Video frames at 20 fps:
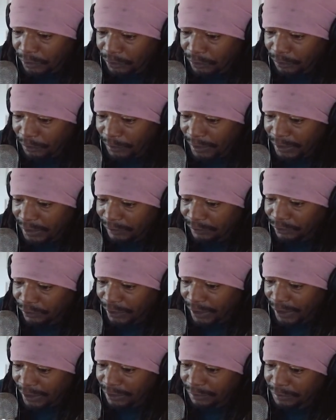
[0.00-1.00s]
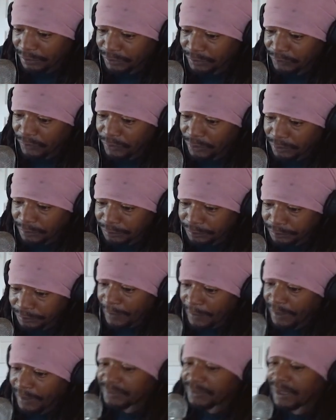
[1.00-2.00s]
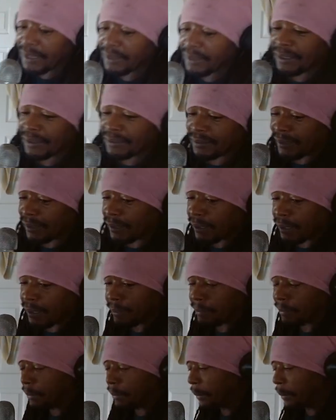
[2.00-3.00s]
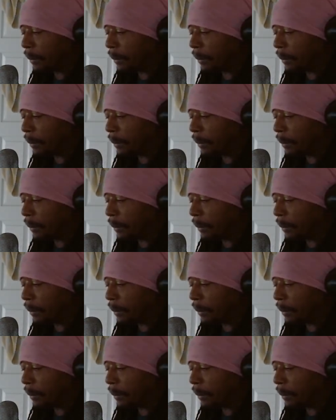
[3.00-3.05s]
a little medieval cannabis farm? It's not like they had